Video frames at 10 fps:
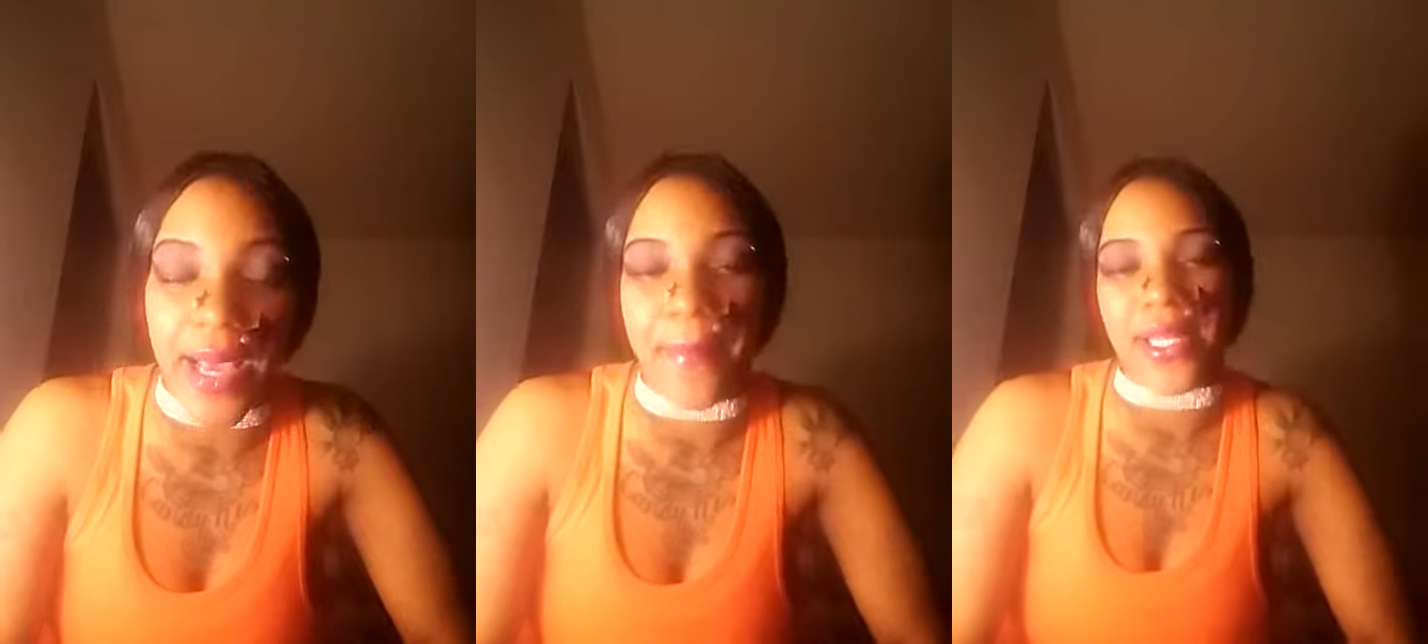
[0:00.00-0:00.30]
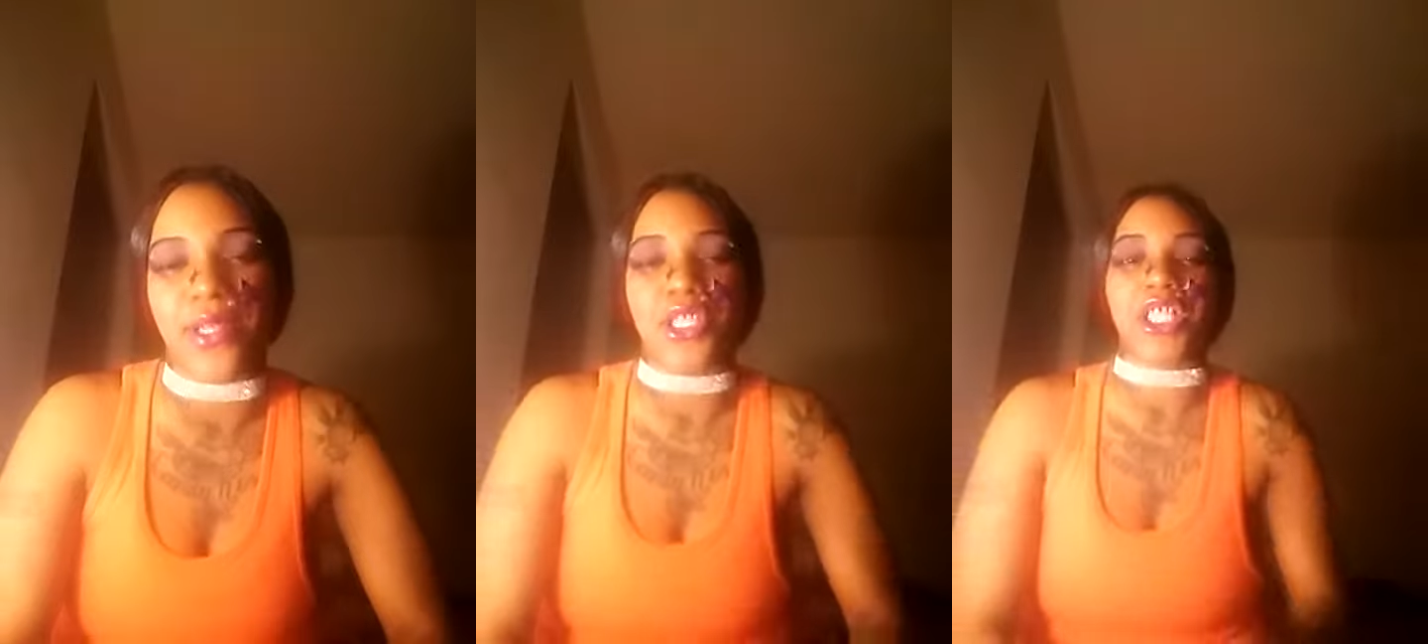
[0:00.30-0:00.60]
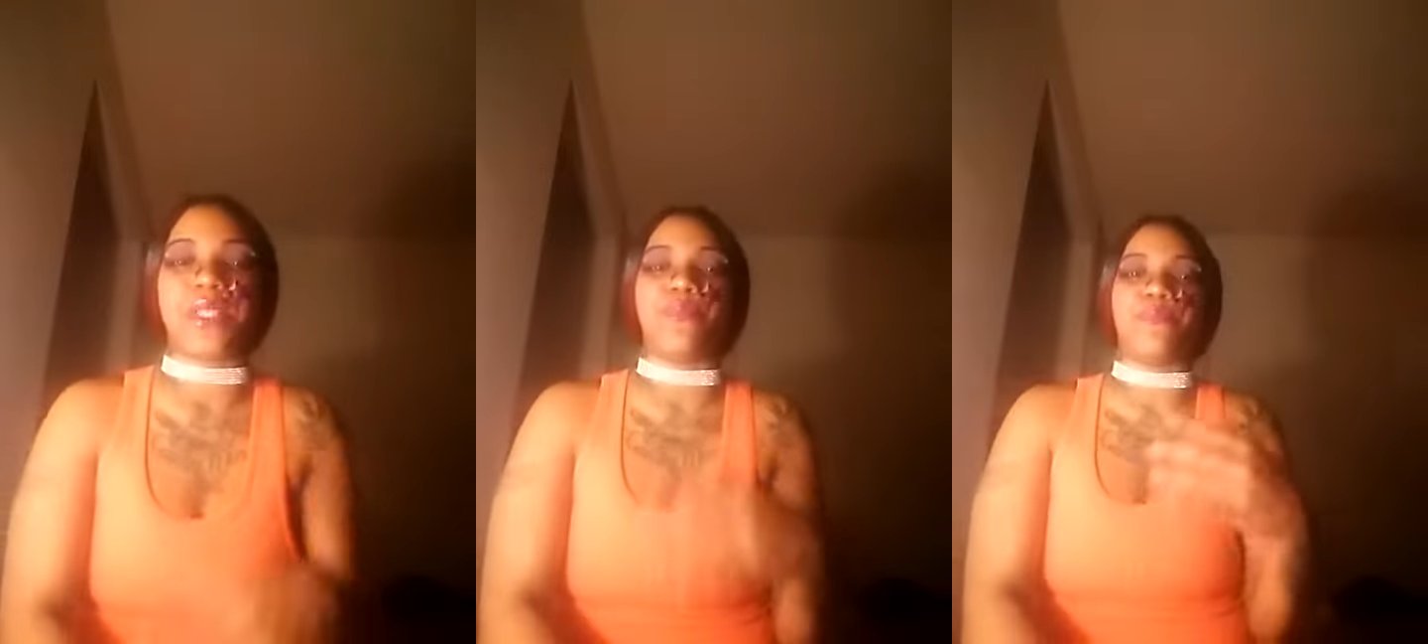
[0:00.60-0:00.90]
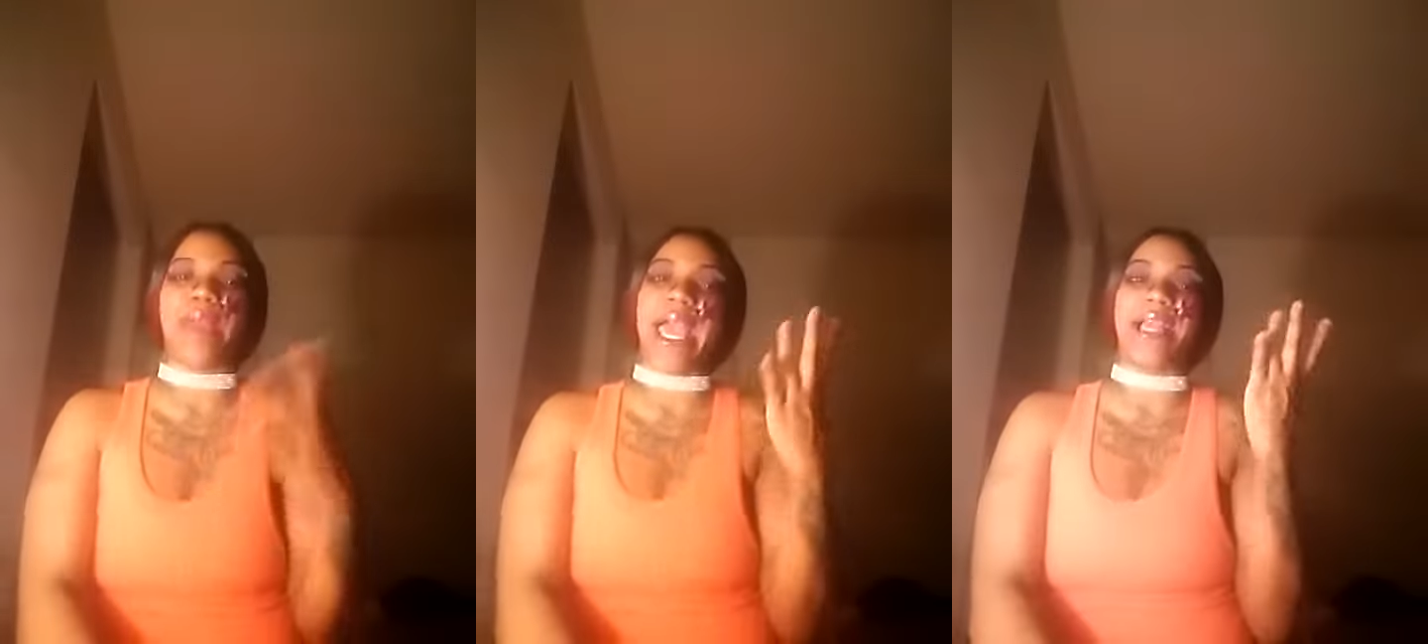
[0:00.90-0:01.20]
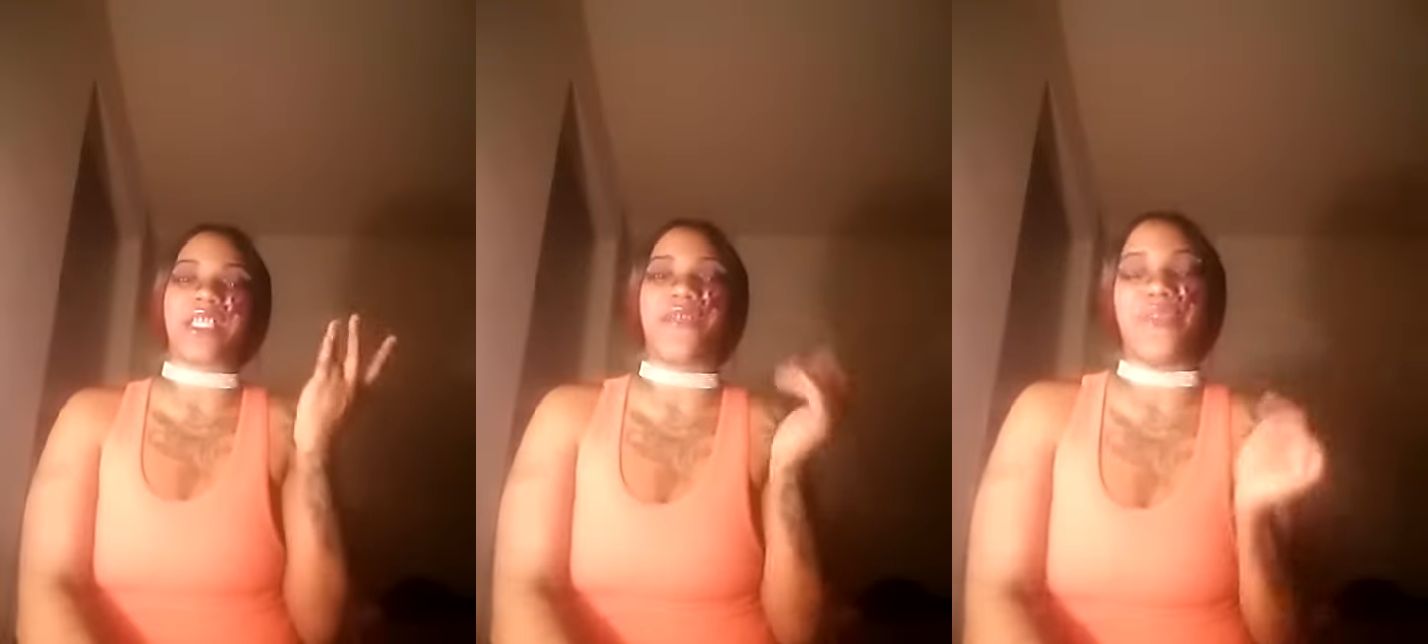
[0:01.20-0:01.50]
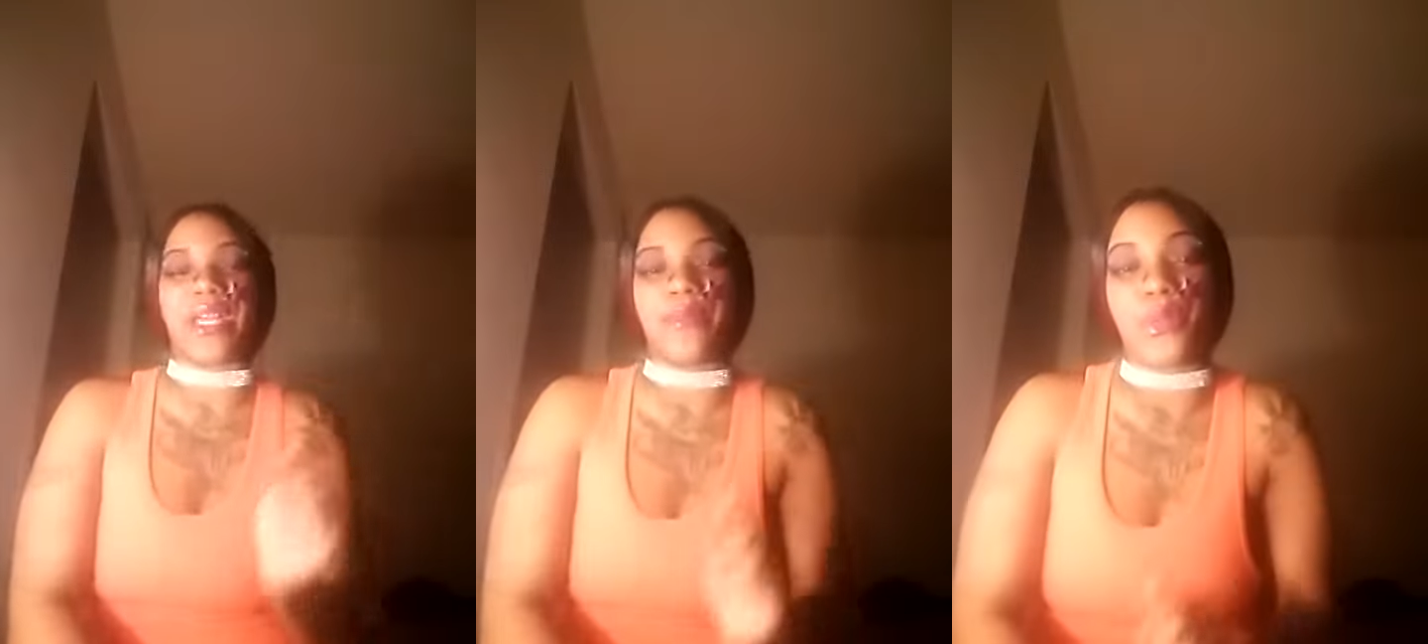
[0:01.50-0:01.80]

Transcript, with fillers: I'm about to go smash a fucking